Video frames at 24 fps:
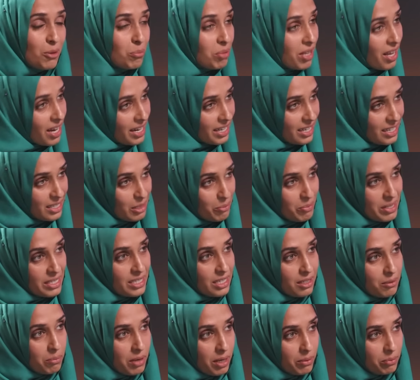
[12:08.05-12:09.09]
applied on
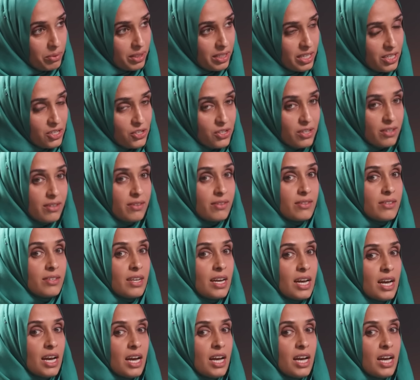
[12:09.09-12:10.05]
domestic populations